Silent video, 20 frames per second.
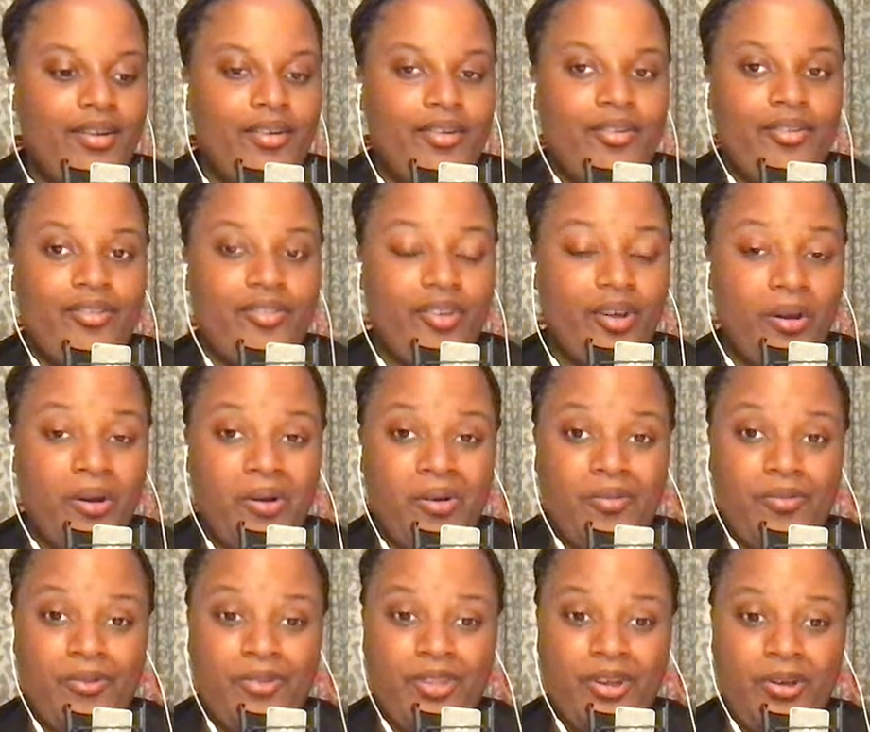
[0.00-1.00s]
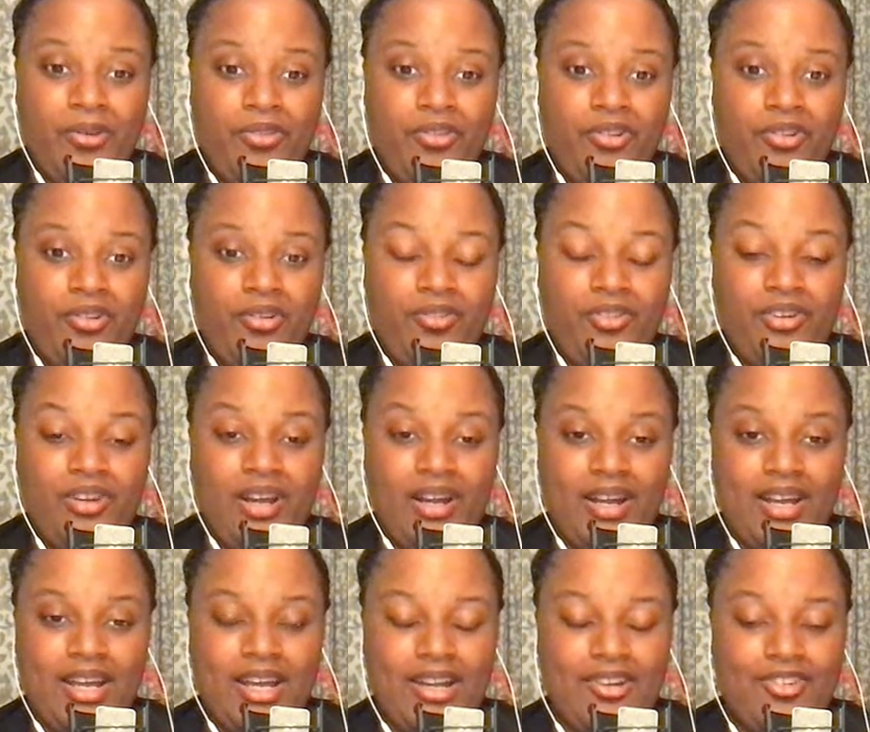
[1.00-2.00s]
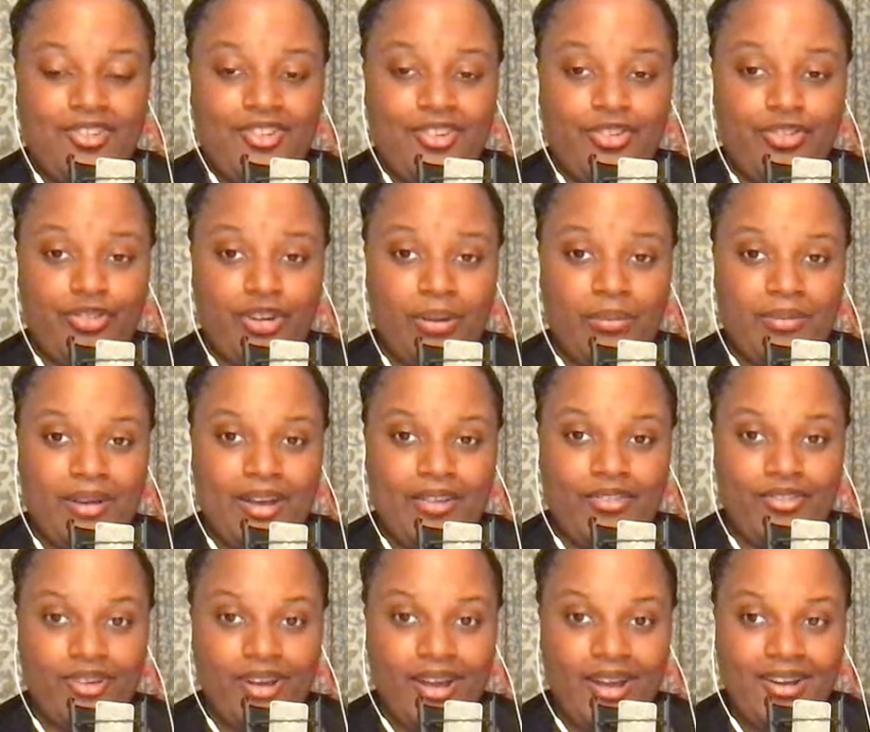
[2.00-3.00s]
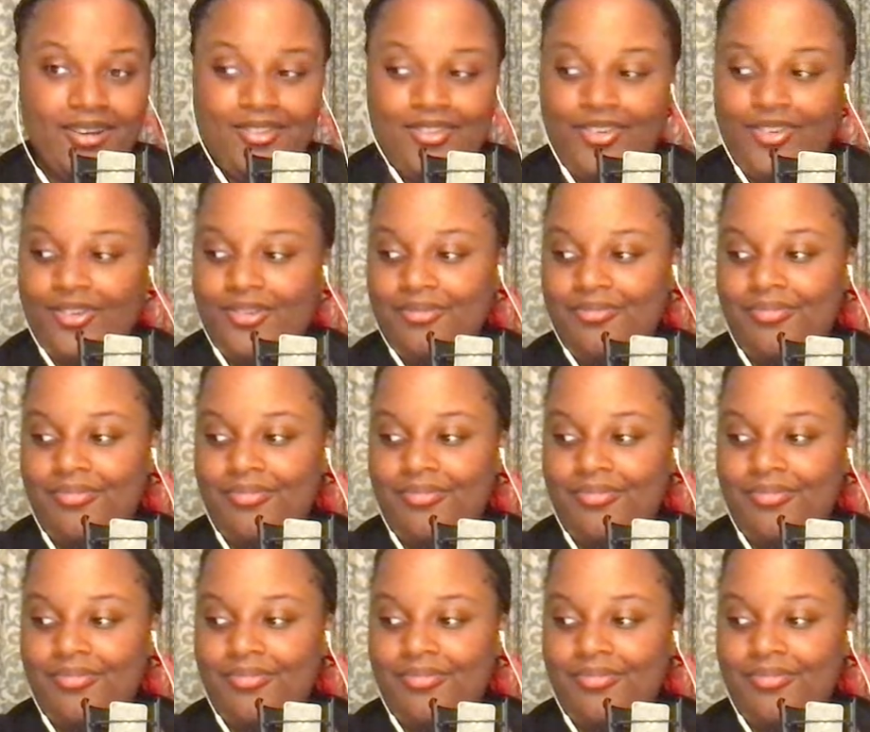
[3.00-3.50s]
So for those who did not catch the stream last night